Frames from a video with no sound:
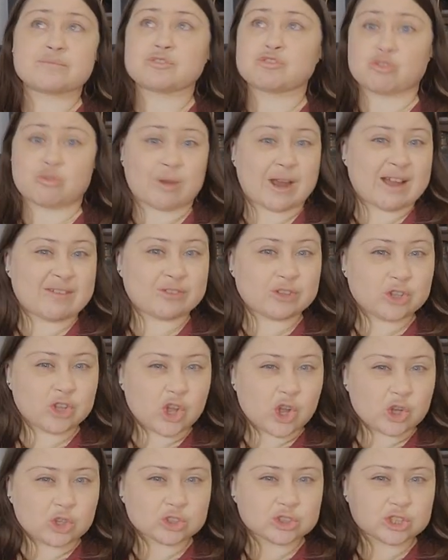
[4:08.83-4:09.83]
travel
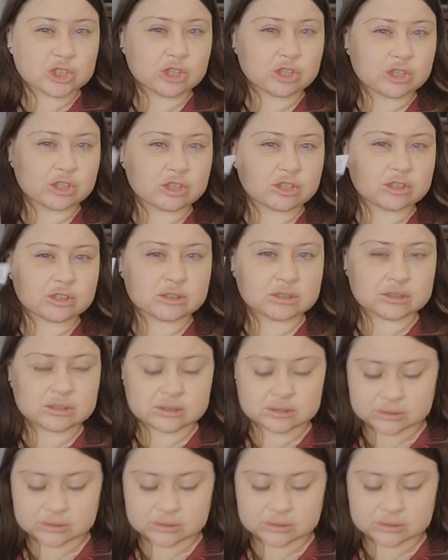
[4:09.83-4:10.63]
altar